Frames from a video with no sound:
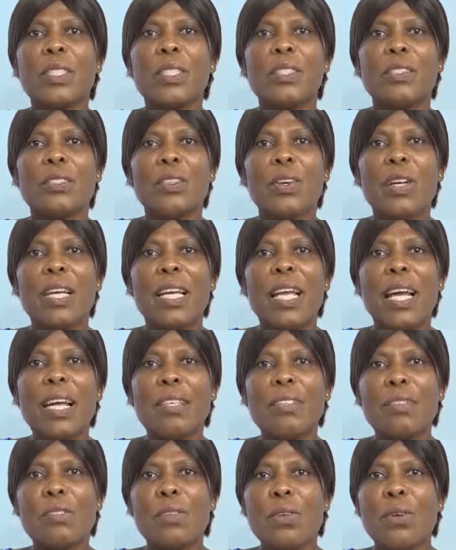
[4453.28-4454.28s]
your
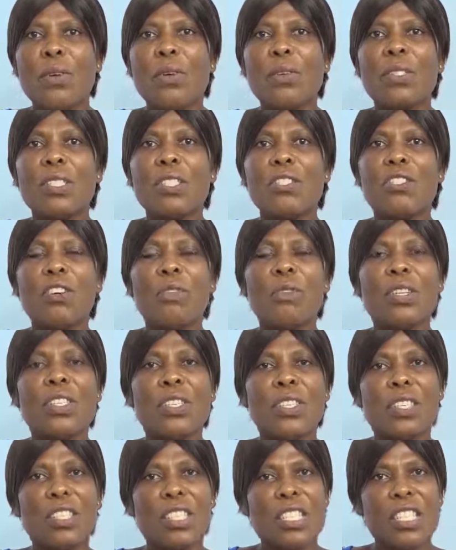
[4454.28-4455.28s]
light source, your
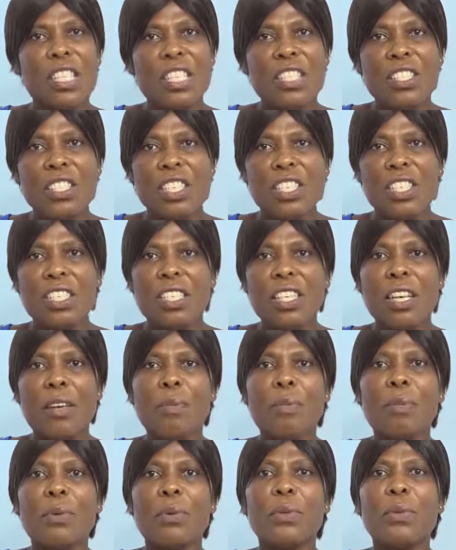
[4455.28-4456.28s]
resuscitation
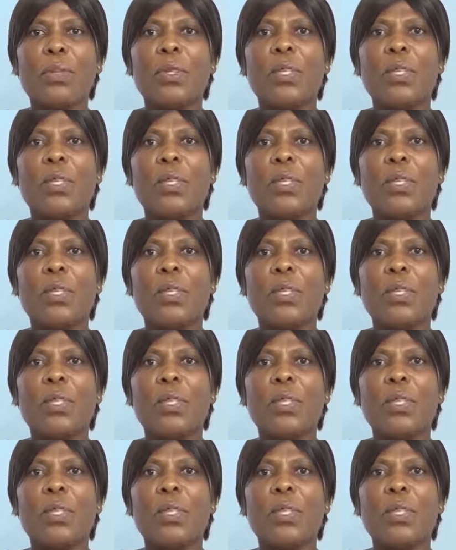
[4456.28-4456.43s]
table,